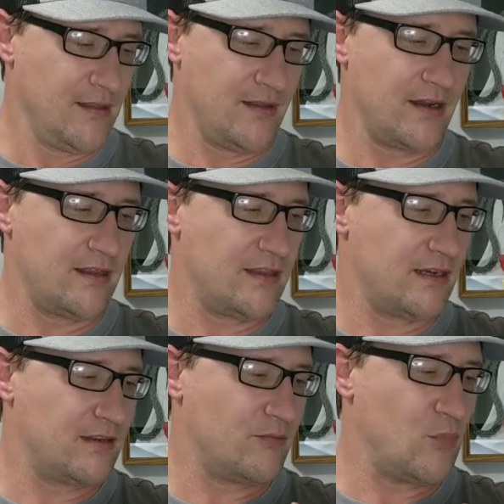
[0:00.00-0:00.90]

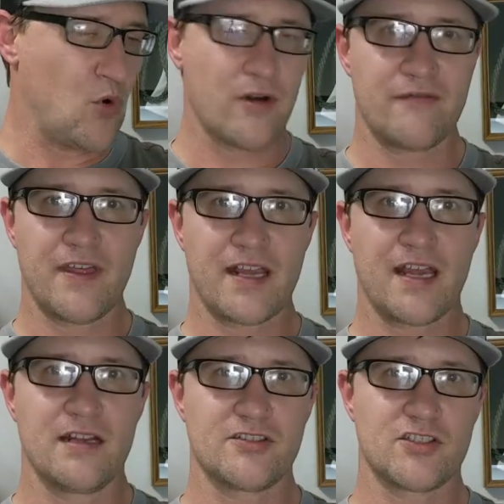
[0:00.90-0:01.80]
They're the morph that
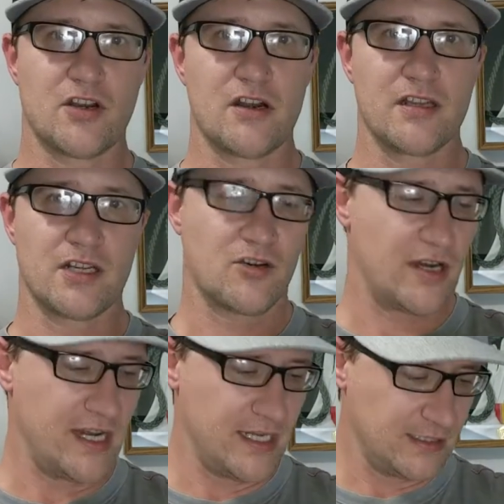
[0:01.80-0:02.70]
kind of started the
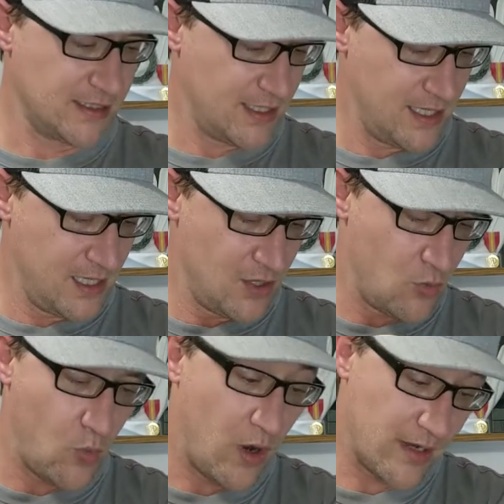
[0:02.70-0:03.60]
craze,
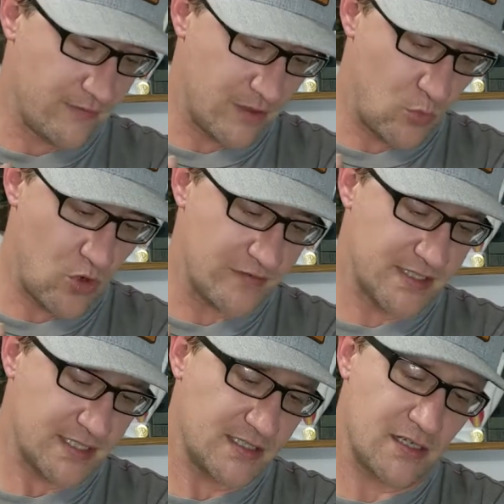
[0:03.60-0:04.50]
one of the
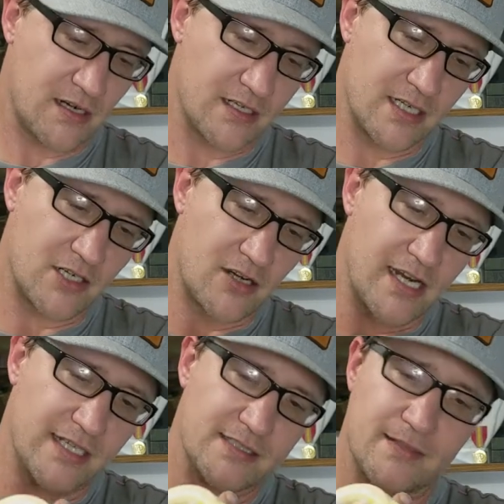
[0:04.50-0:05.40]
morphs that started the
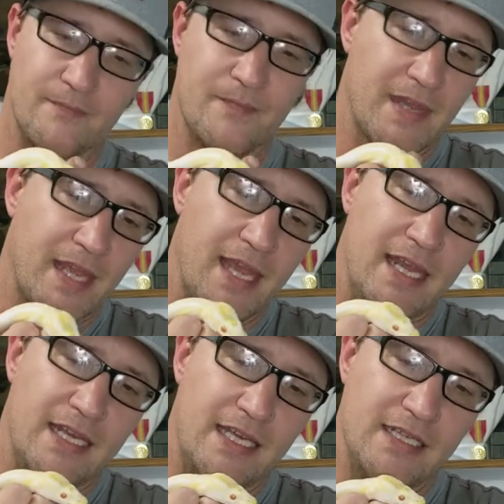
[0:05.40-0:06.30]
craze,
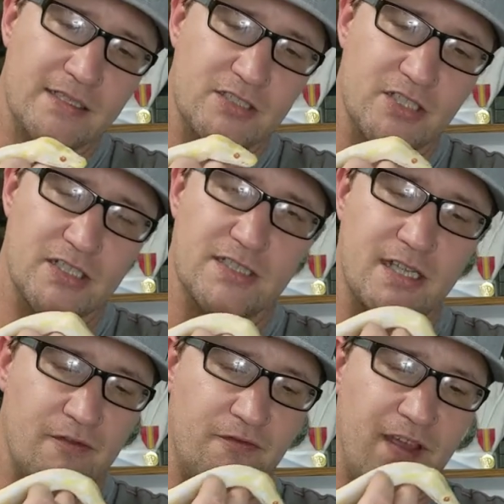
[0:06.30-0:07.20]
and he is
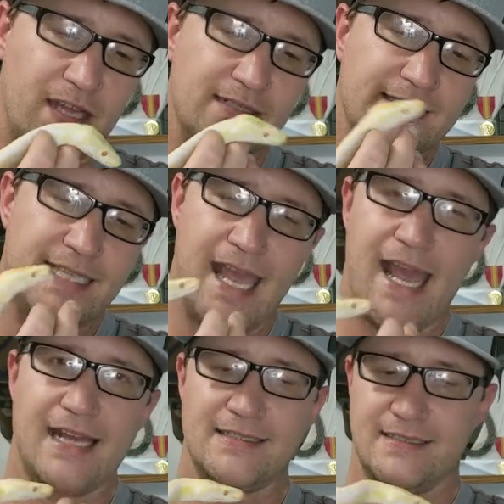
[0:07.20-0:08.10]
just a
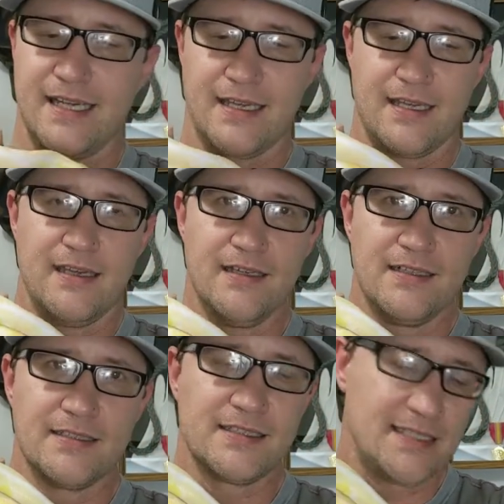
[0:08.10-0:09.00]
fantastic
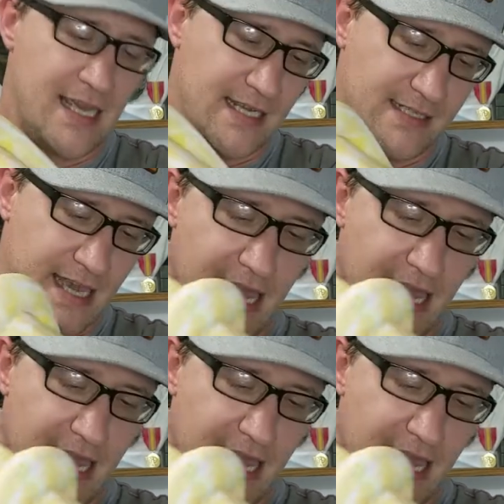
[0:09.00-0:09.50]
snake to